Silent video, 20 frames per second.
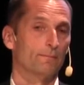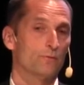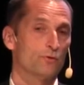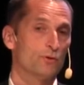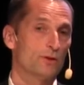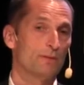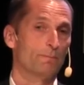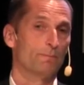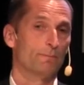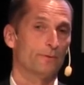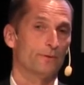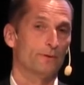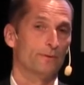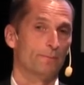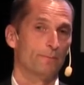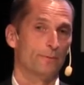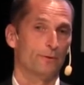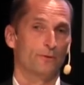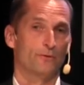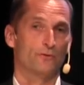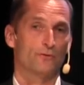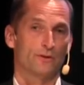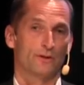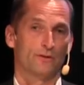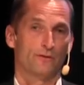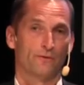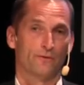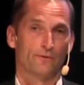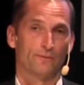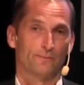cheaper
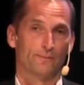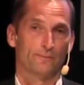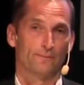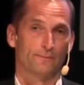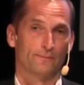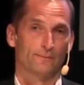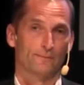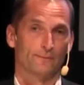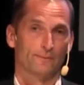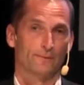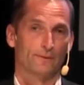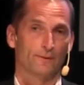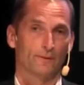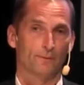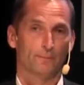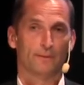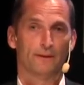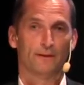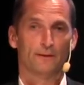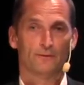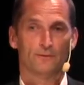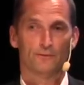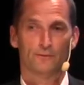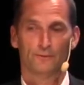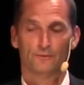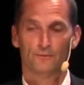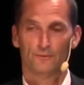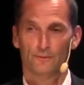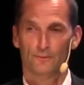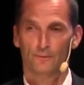purchase compared
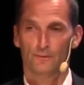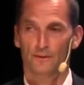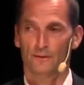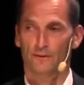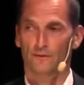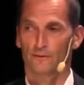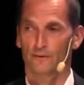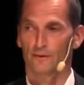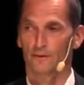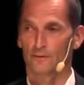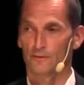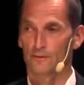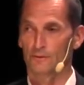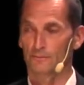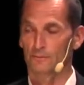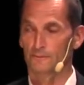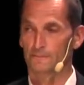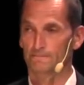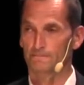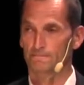to 2002.